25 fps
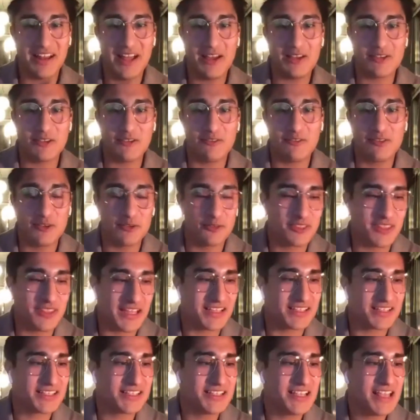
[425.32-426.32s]
on how you view
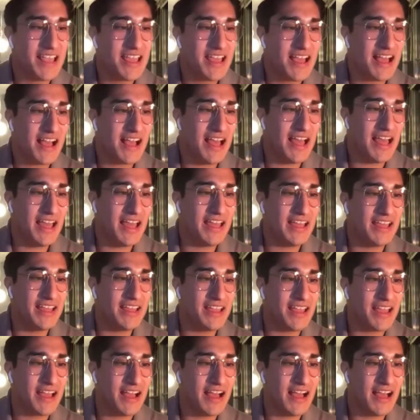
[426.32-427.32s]
things,
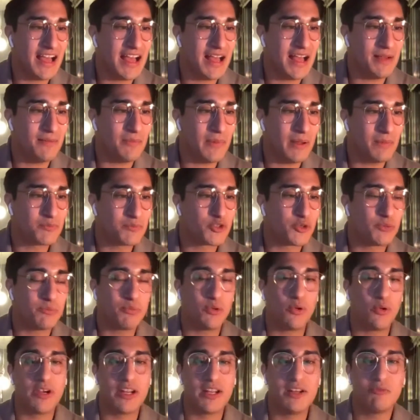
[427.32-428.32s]
I'm
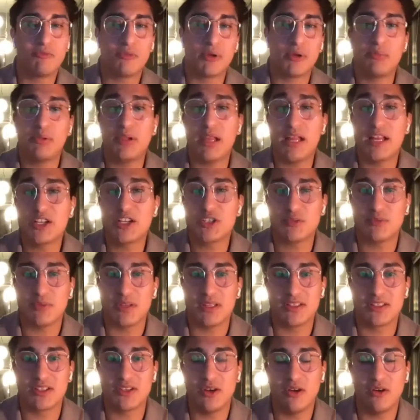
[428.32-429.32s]
supporting
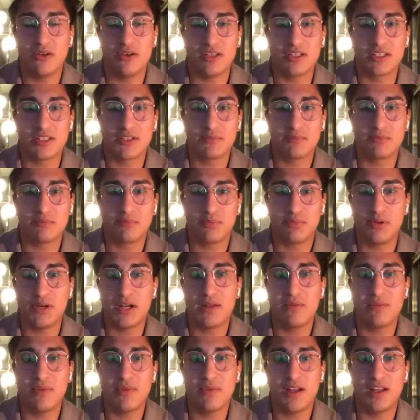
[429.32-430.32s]
replenishment. So it's
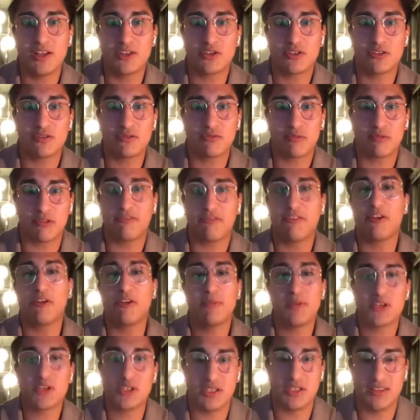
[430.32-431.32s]
pretty much
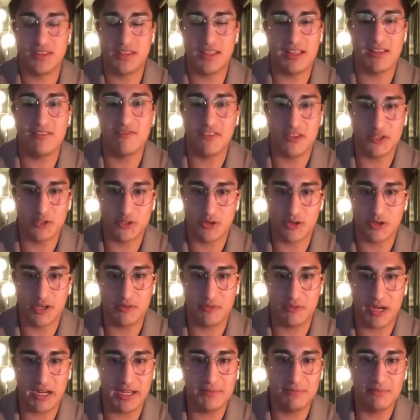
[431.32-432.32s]
refurbishing the
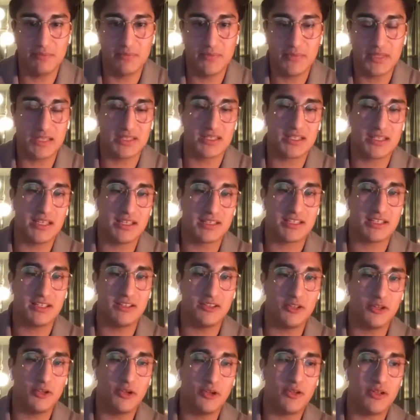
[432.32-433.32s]
inventory, right? It's
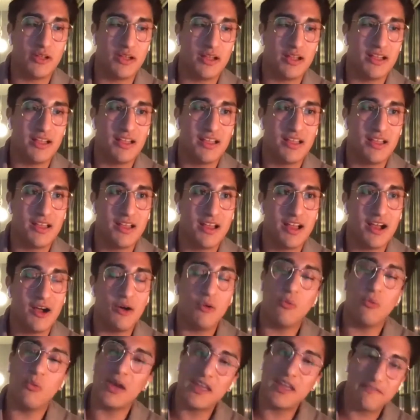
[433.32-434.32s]
a little
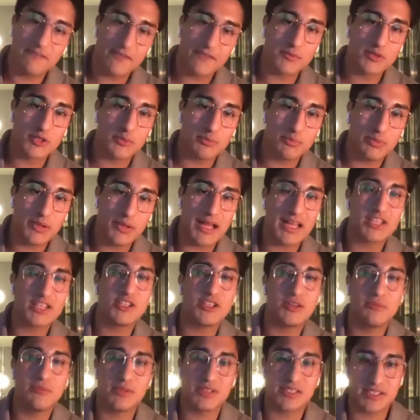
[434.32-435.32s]
away from supply
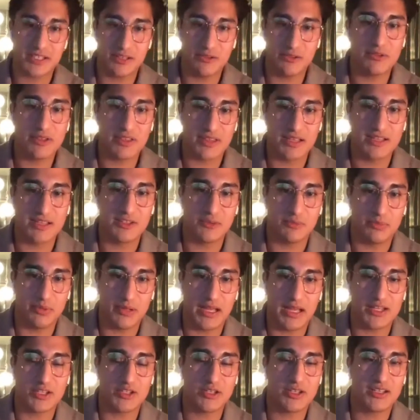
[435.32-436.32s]
chain, but still within
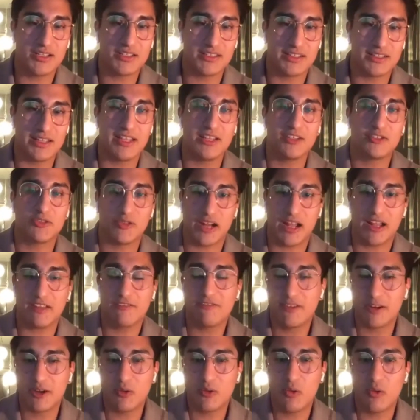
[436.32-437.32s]
supply chain because they
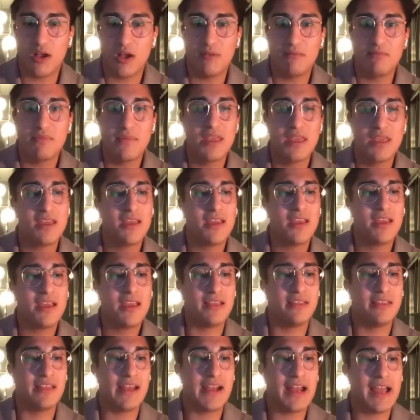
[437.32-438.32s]
interact very well.
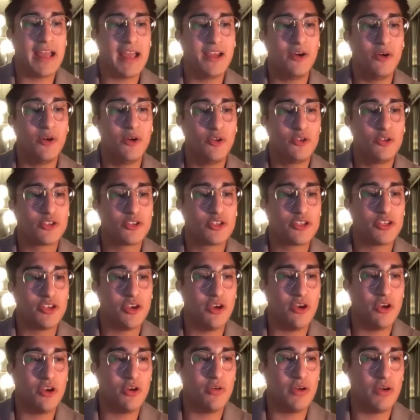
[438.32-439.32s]
And then I
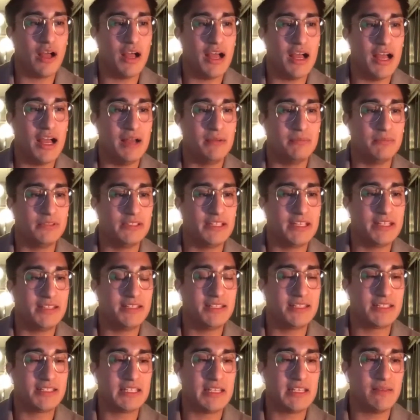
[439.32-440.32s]
also
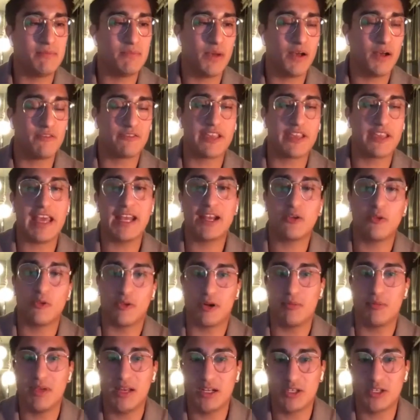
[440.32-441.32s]
lead the team of
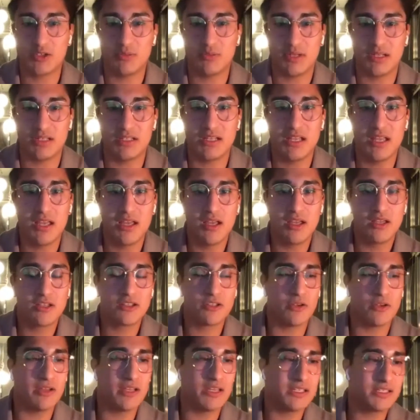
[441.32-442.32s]
category management.
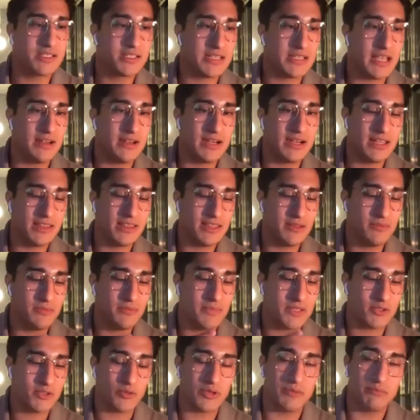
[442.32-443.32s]
So it's anything
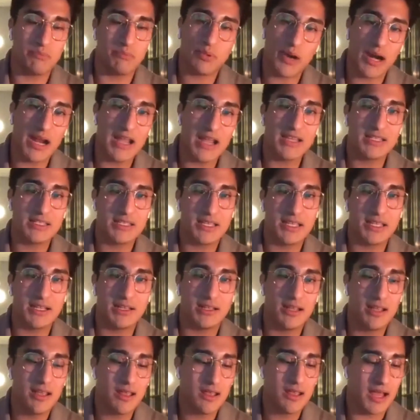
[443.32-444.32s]
between
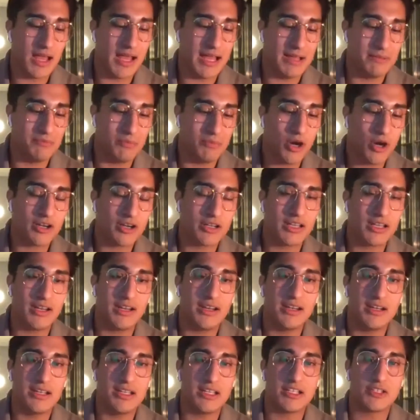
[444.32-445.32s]
pricing,
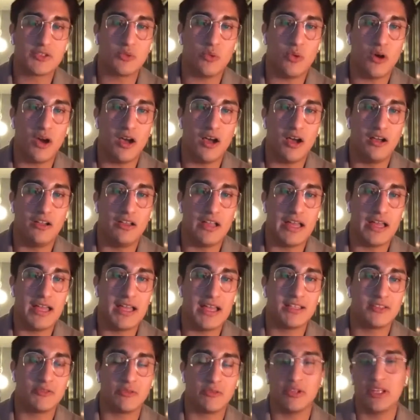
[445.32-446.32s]
marketing, as well
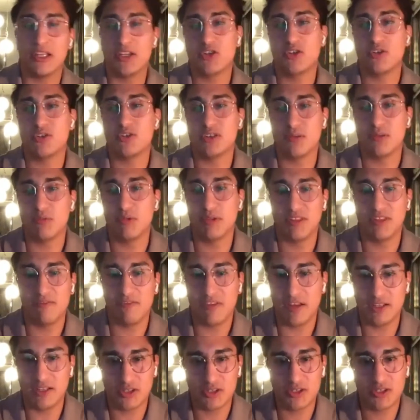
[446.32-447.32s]
as relationship with the
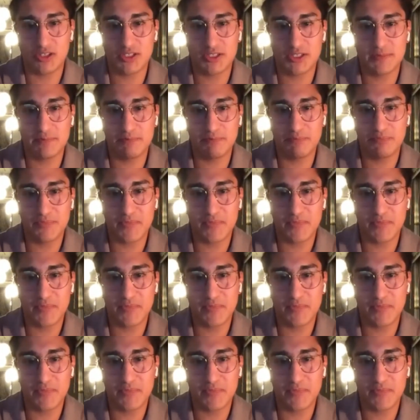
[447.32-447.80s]
vendors.